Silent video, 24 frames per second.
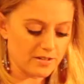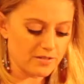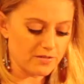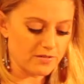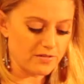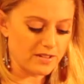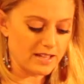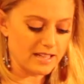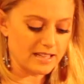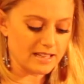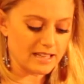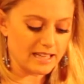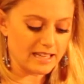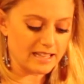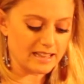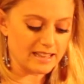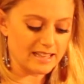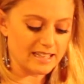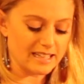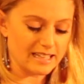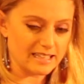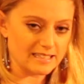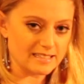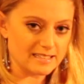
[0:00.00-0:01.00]
feet like
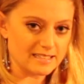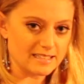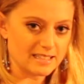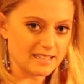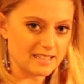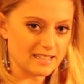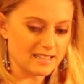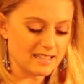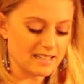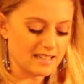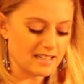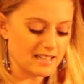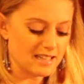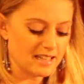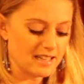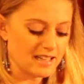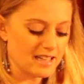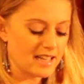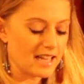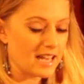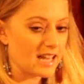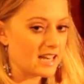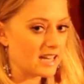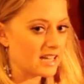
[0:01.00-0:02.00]
this.
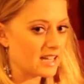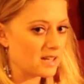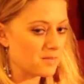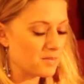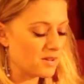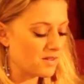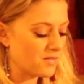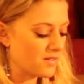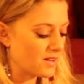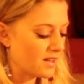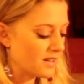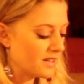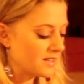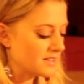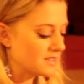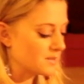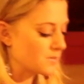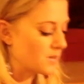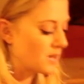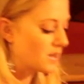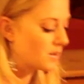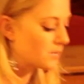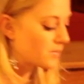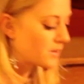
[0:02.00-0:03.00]
And it can be very
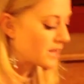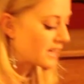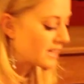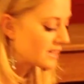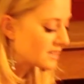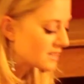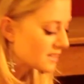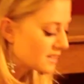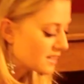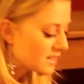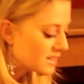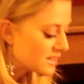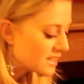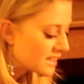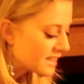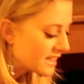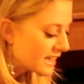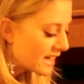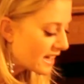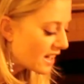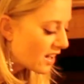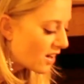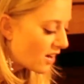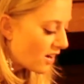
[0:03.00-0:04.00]
small, but it's to
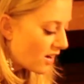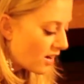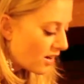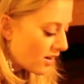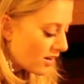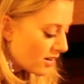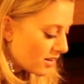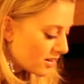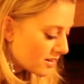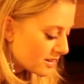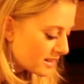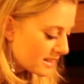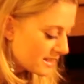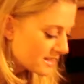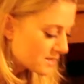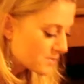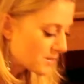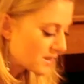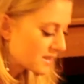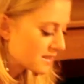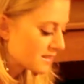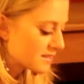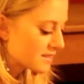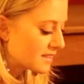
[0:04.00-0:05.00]
get all these
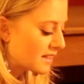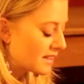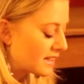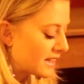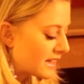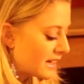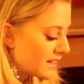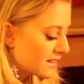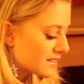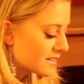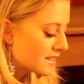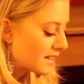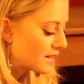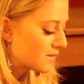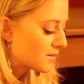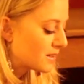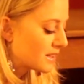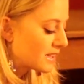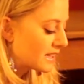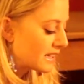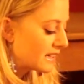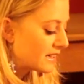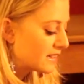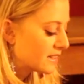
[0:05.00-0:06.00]
muscles on the outside
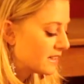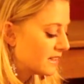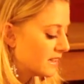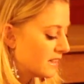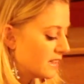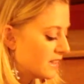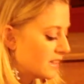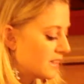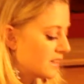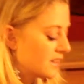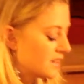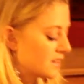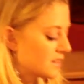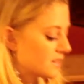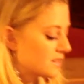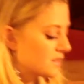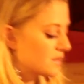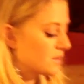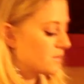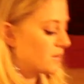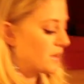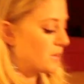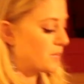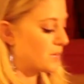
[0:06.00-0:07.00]
working.
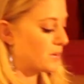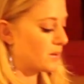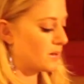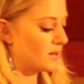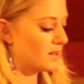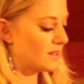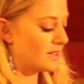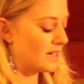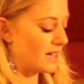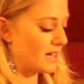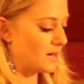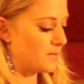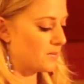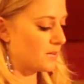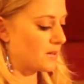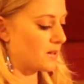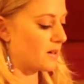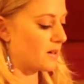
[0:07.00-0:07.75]
So we pull up,